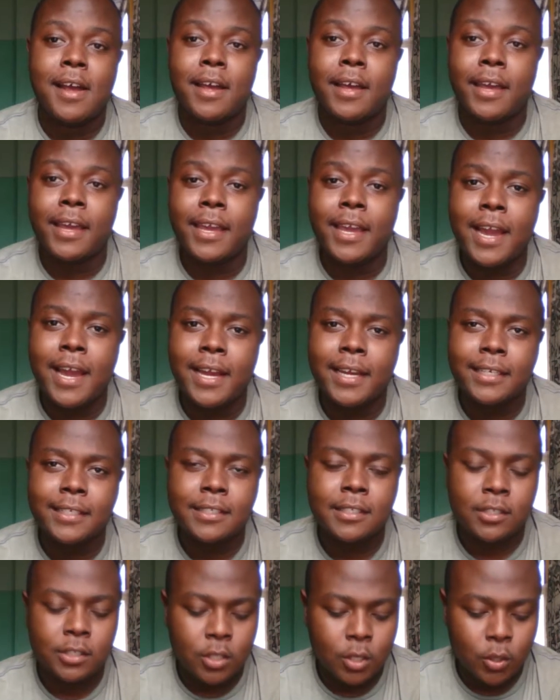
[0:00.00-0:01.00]
Hey
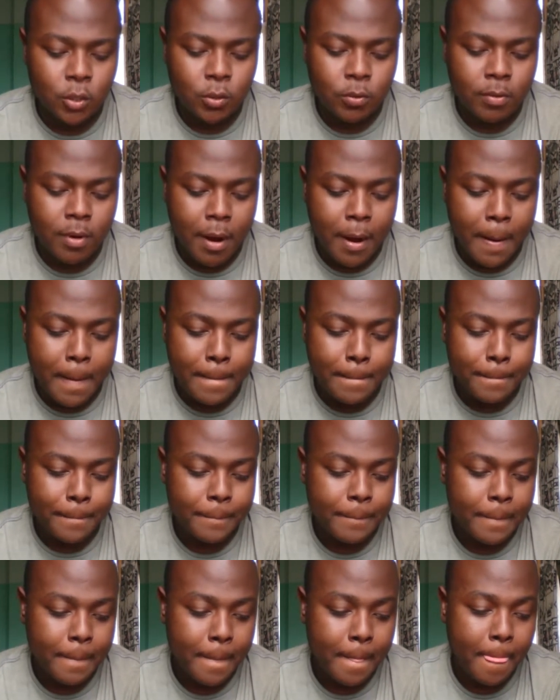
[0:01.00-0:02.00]
guys, so um
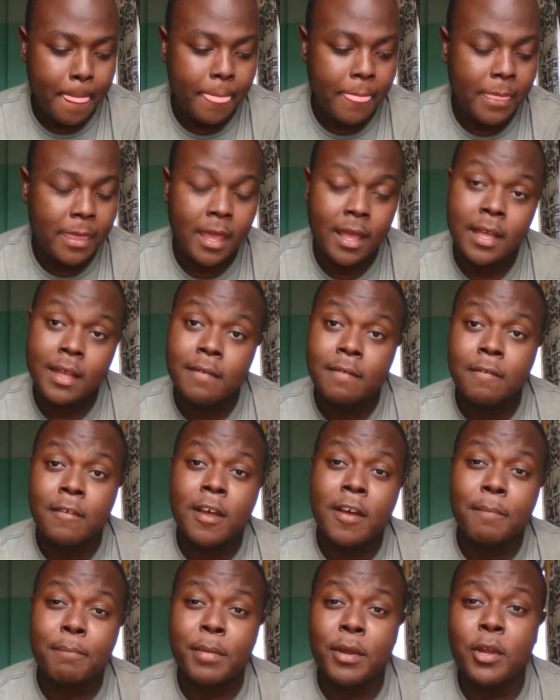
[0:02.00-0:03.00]

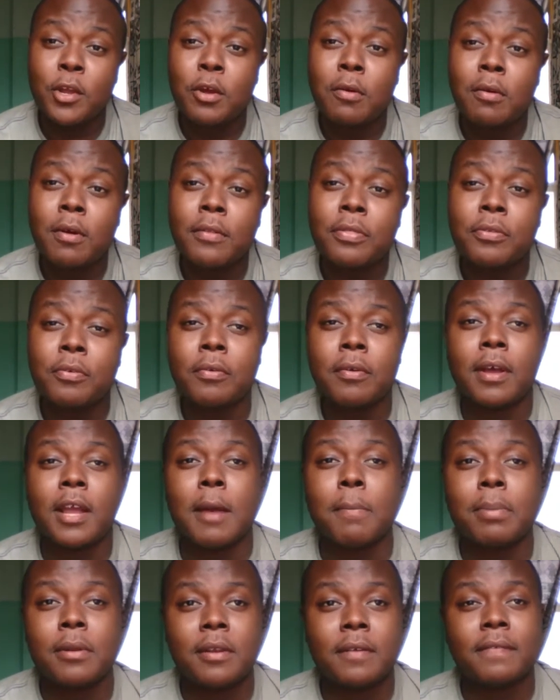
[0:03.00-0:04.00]
been going through a
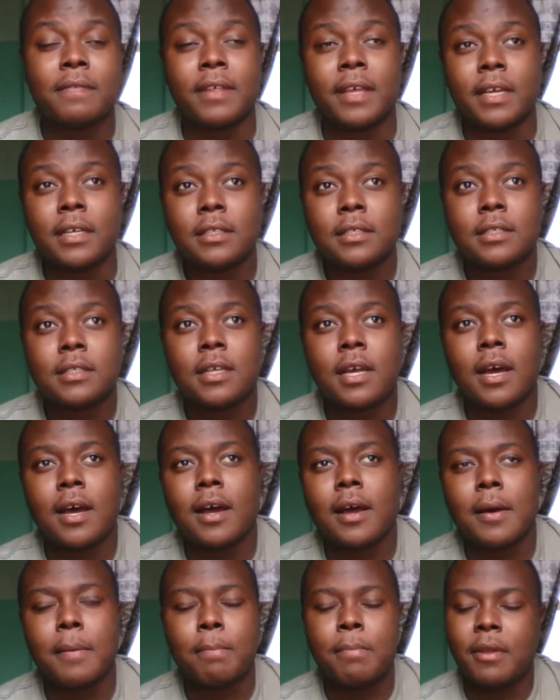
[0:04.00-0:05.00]
couple of things, a
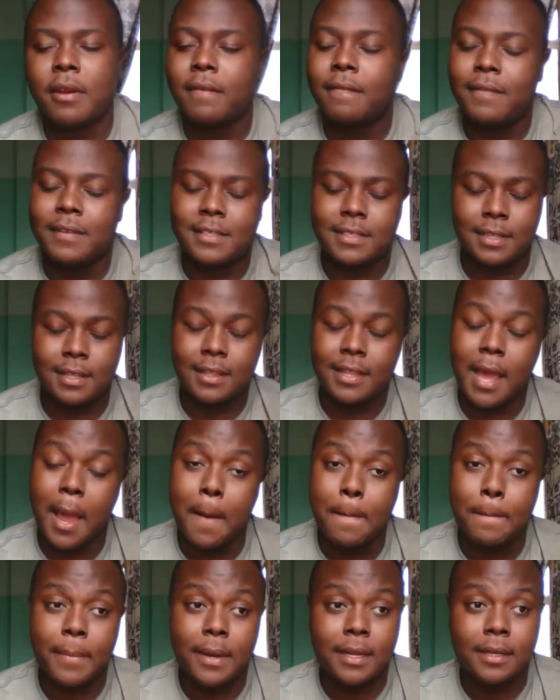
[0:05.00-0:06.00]
uh, bit of this and
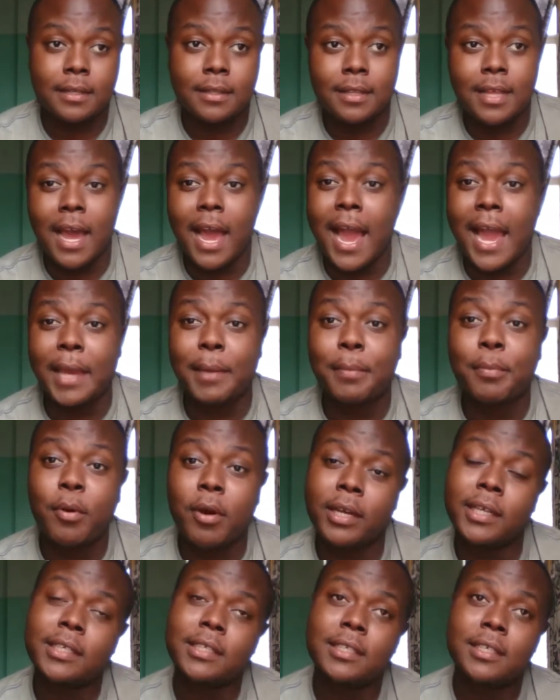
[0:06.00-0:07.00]
that, but the high
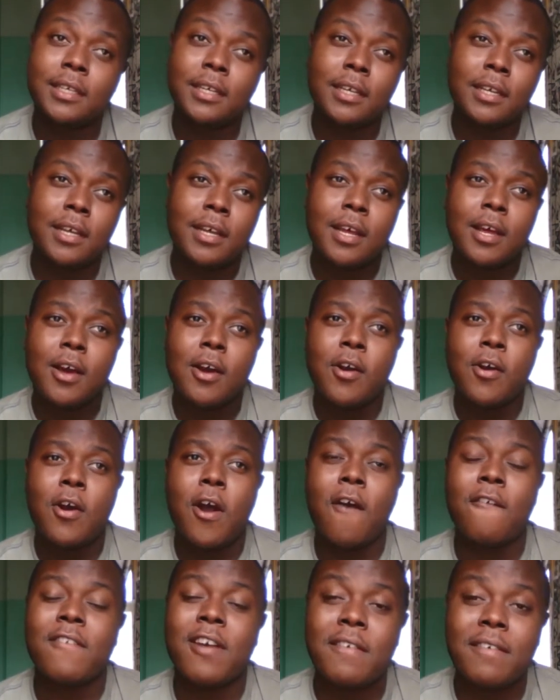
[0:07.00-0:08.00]
point
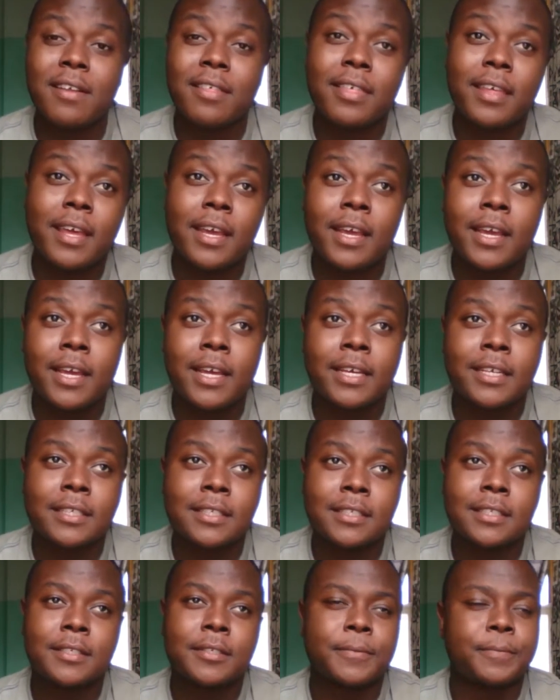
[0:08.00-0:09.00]
of everything
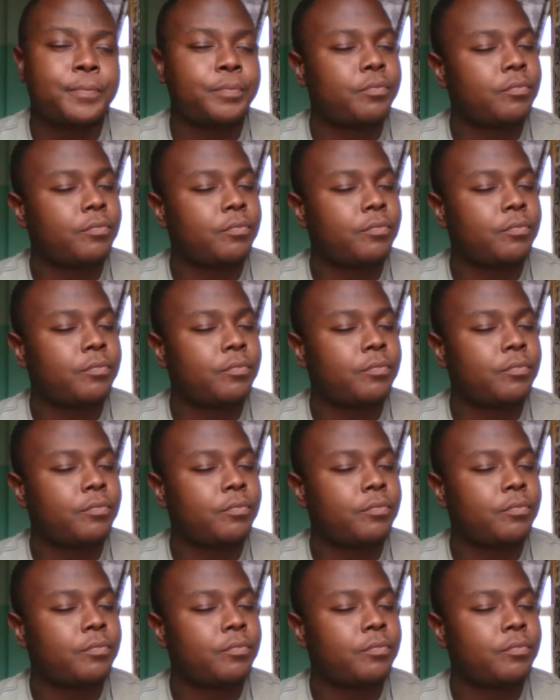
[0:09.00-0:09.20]
is